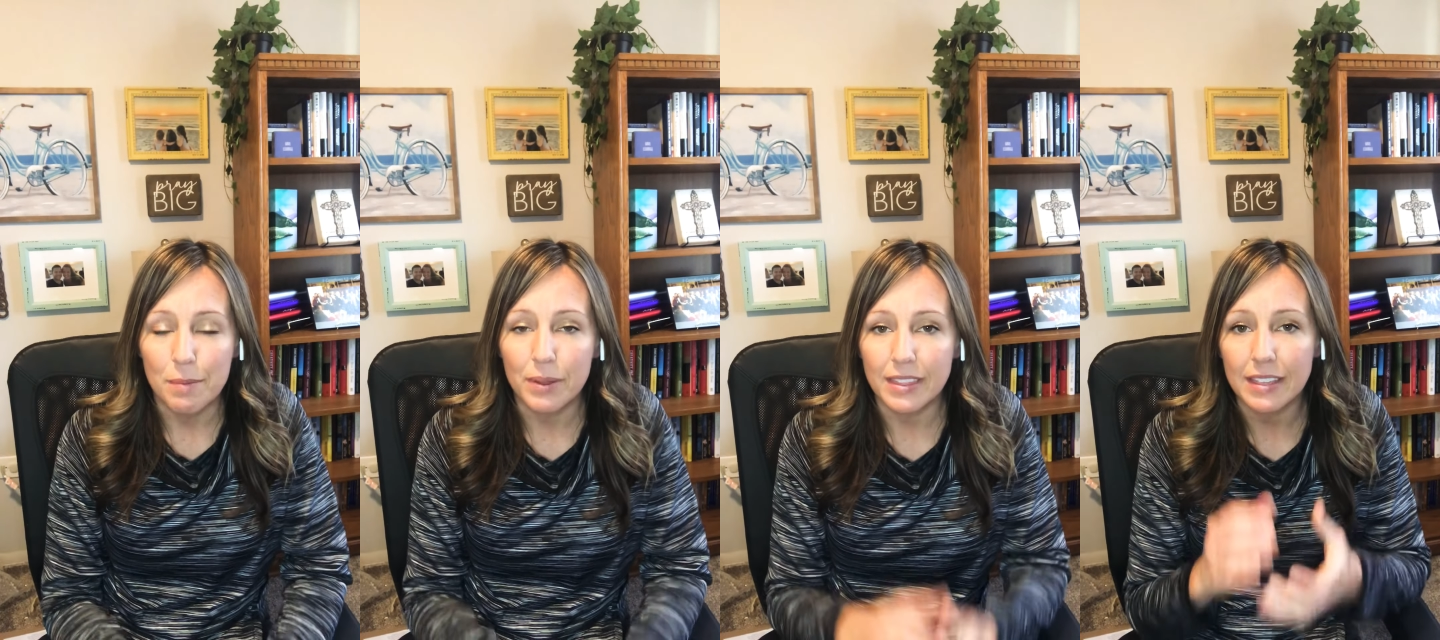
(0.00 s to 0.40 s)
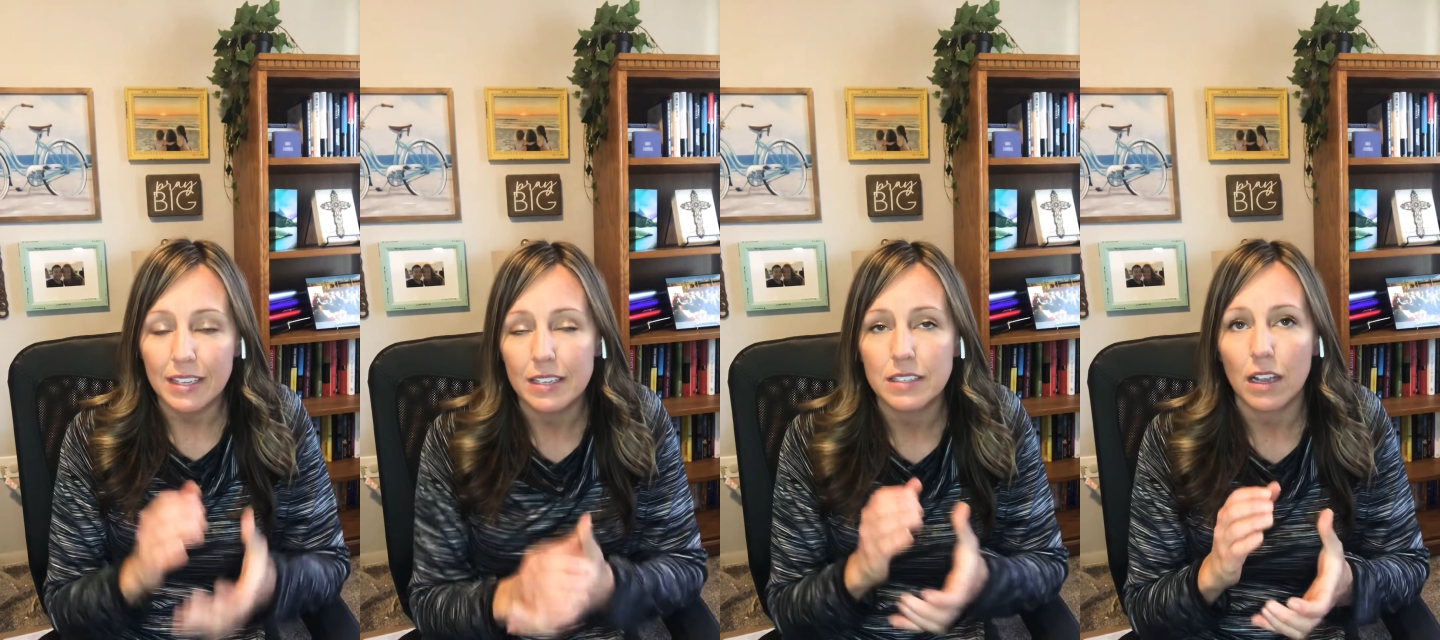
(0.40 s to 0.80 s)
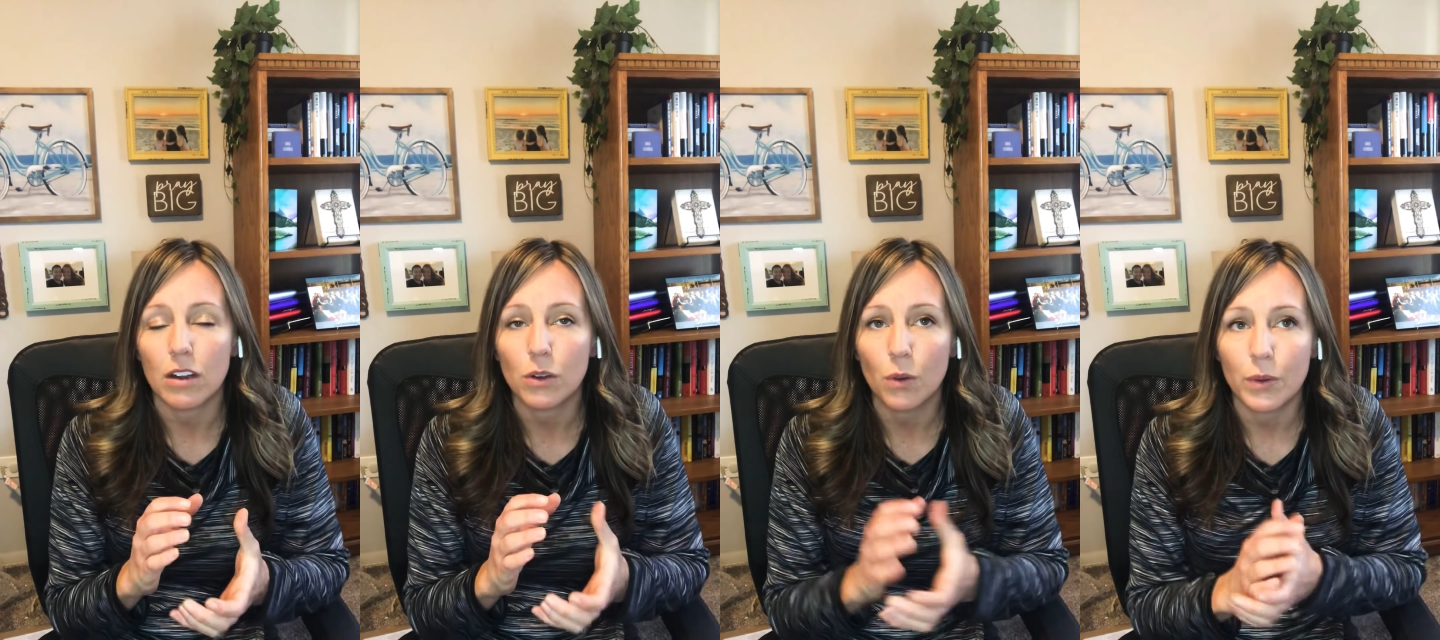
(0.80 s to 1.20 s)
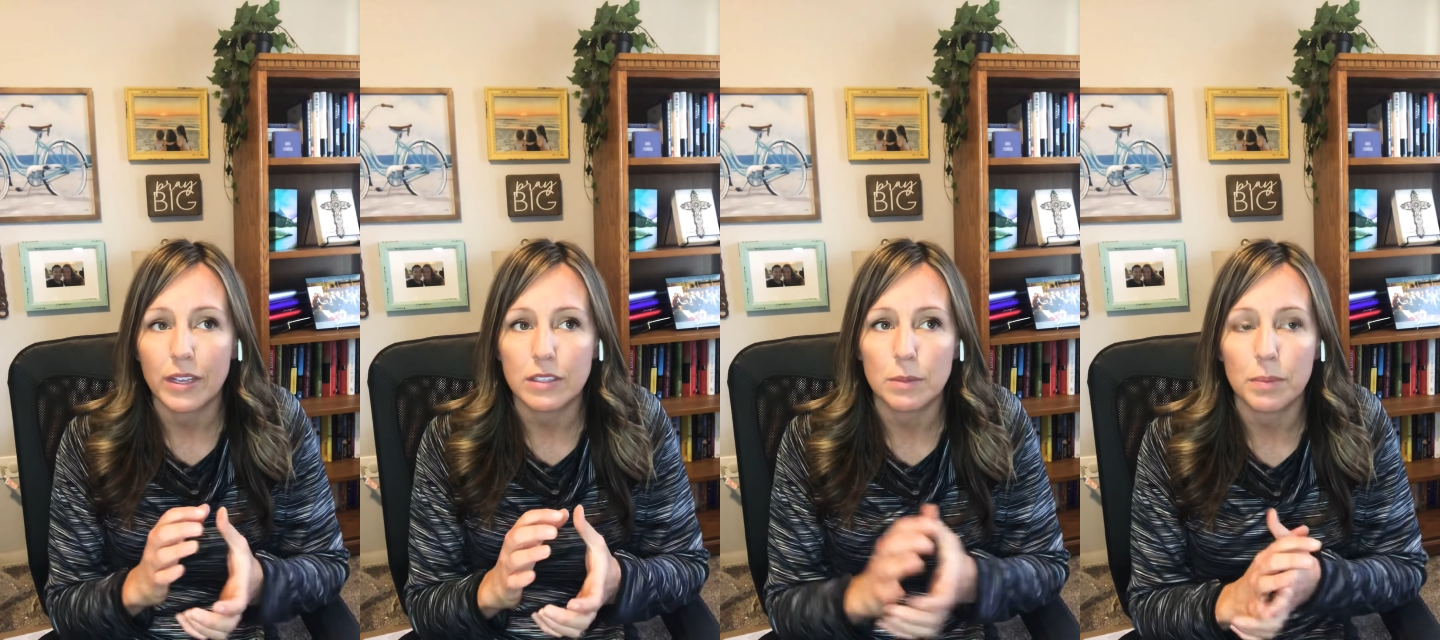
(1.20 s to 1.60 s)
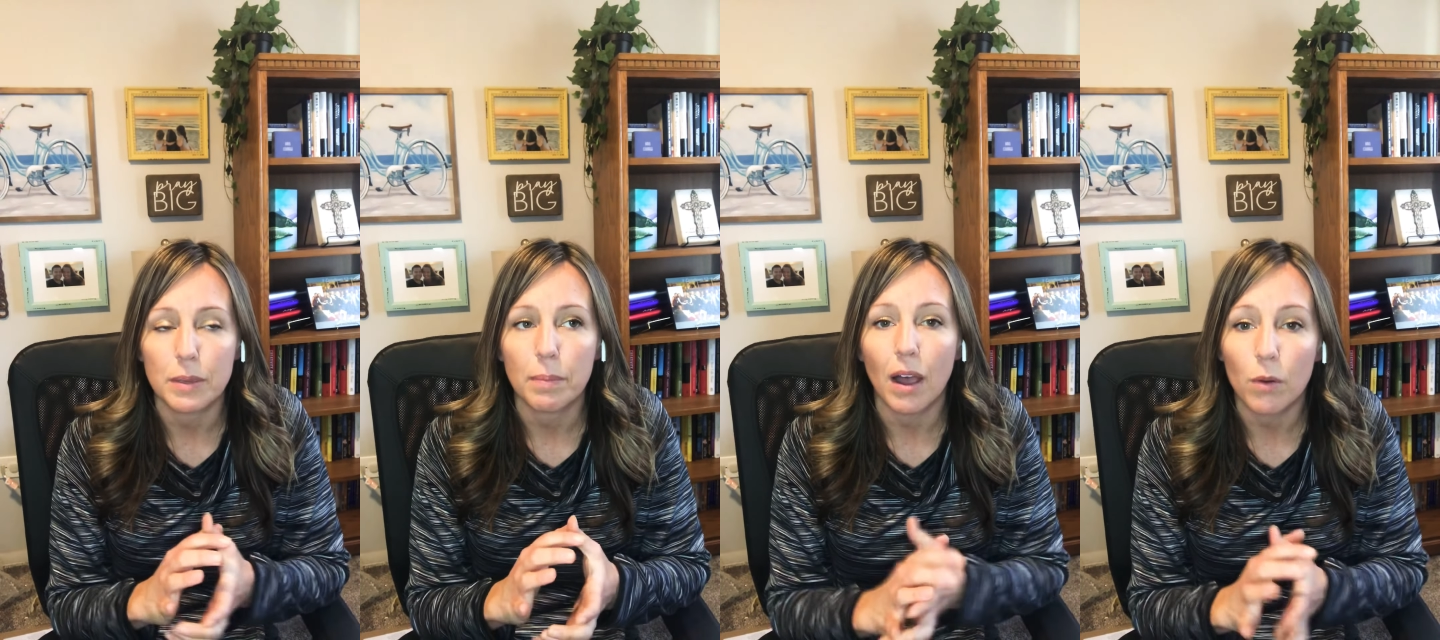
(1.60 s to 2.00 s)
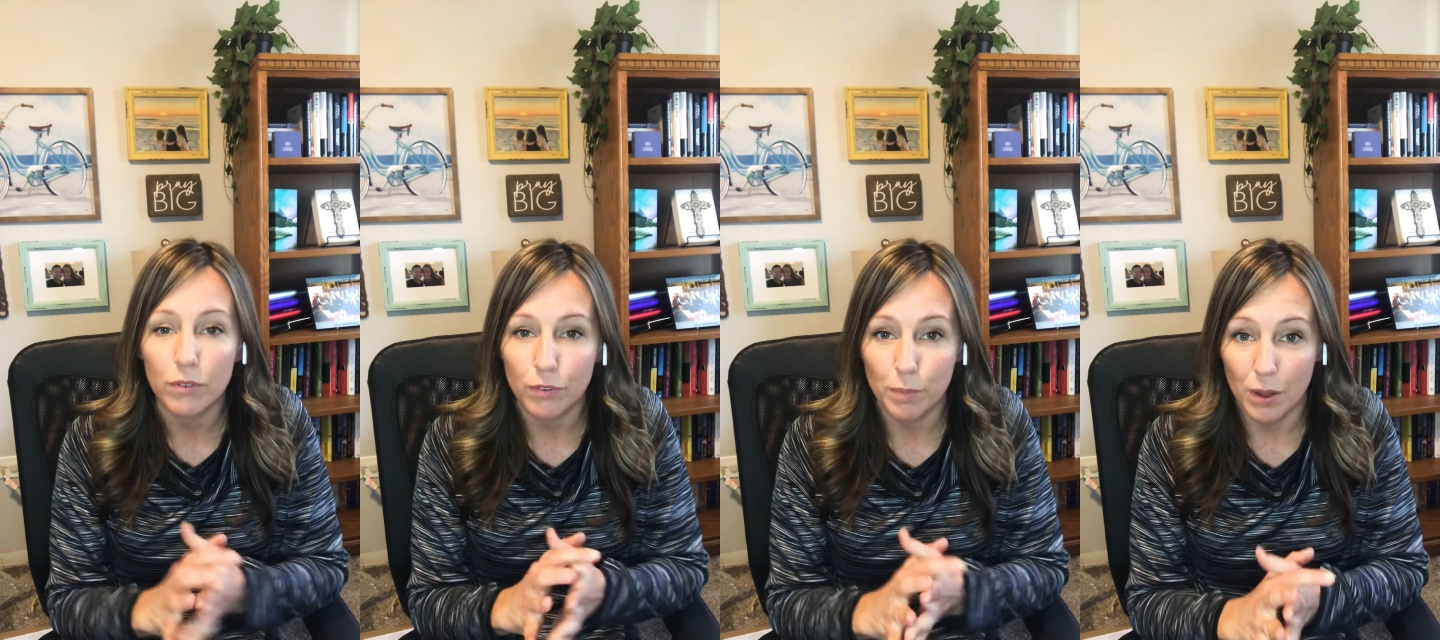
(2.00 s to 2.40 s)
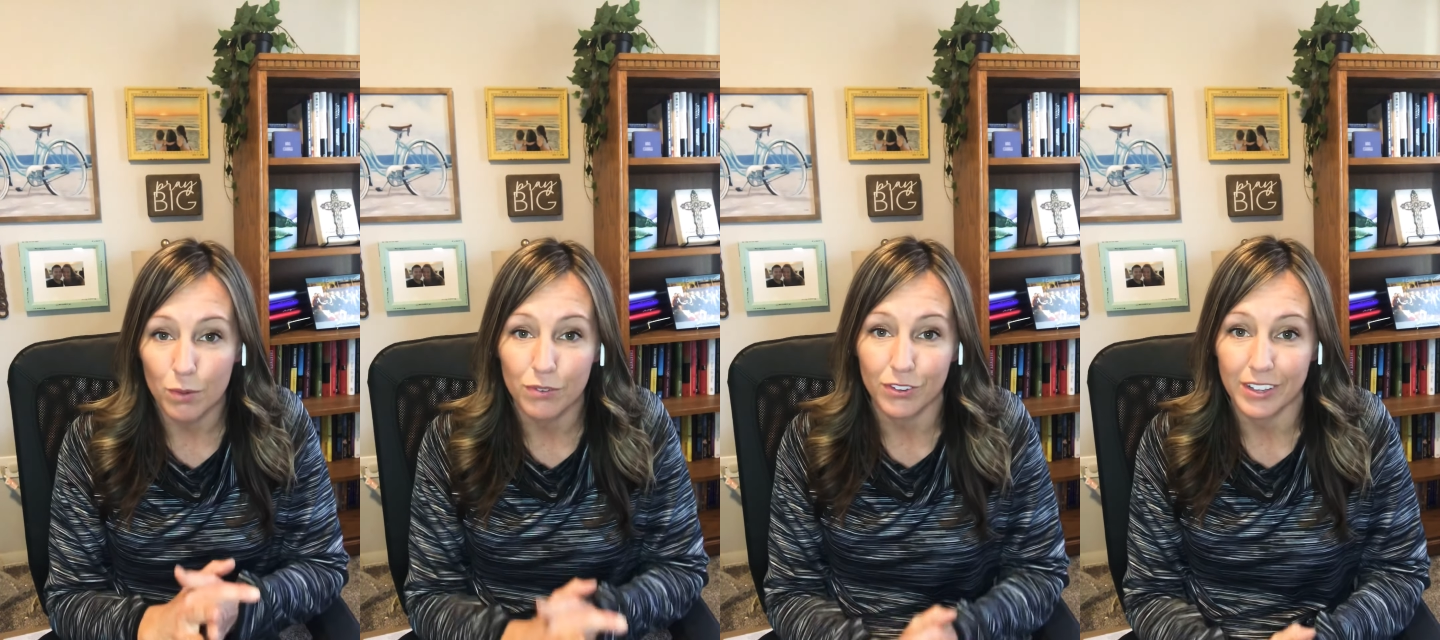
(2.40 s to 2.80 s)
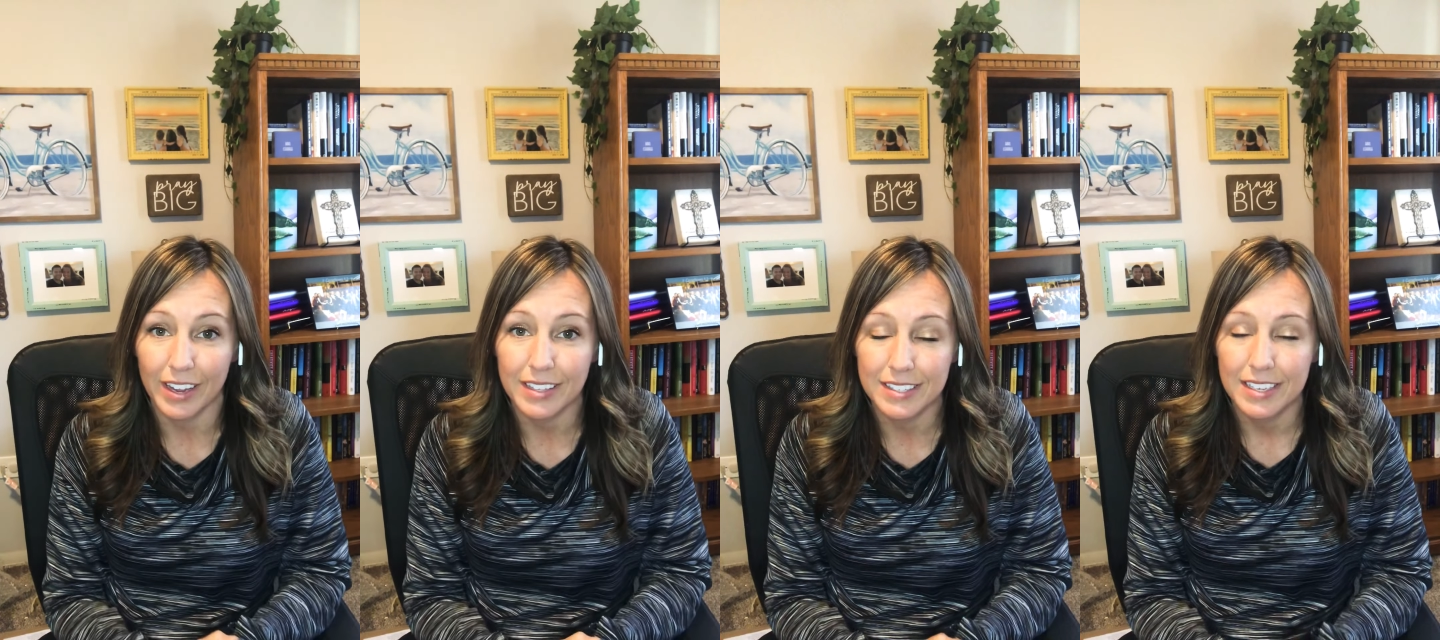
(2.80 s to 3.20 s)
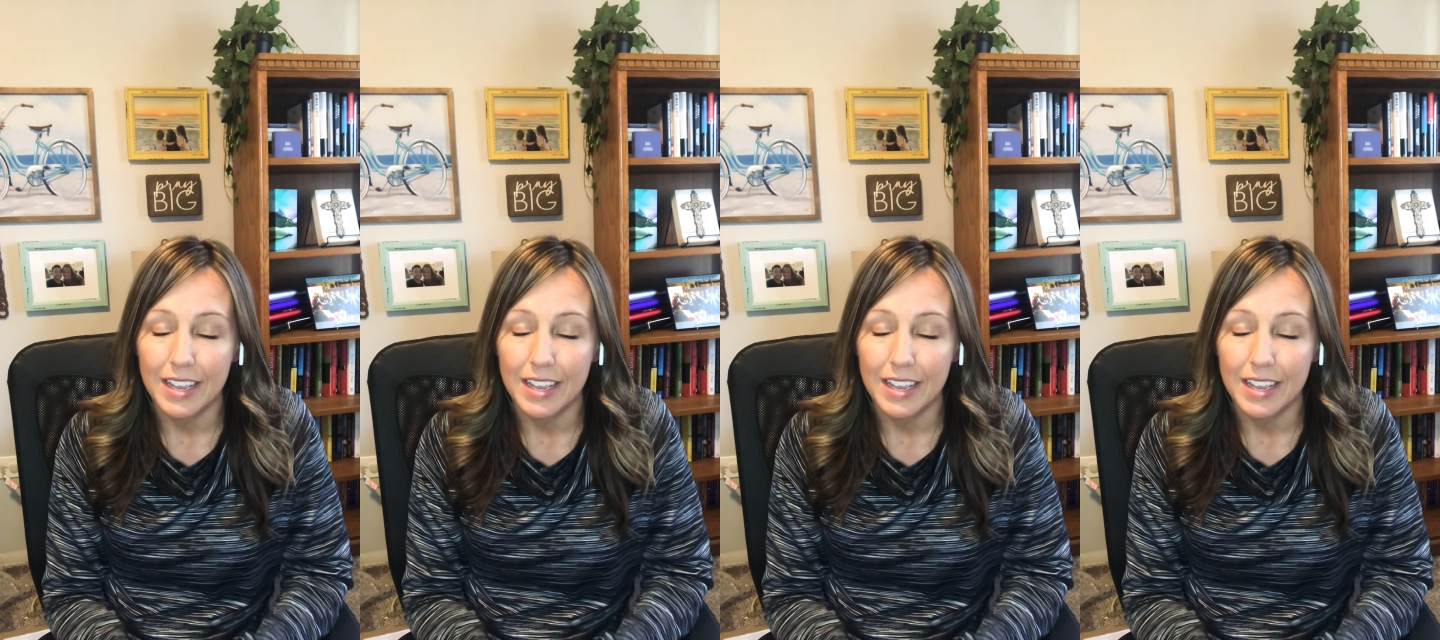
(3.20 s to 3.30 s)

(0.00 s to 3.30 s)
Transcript: But these are going to be powerful, powerful nights.